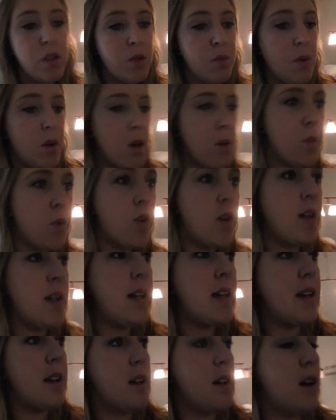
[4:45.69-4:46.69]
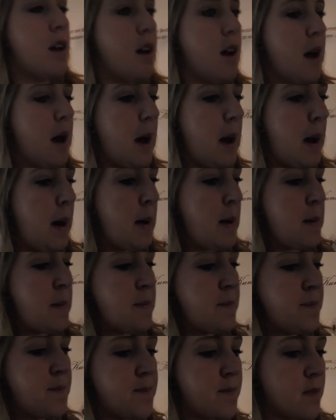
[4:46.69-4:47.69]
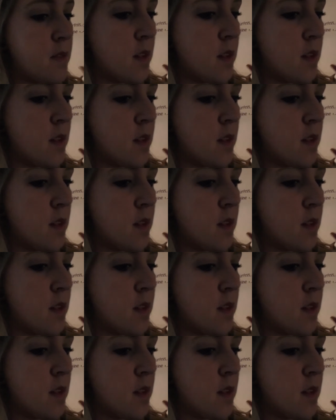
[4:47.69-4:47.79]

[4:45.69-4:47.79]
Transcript: tomorrow morning, um,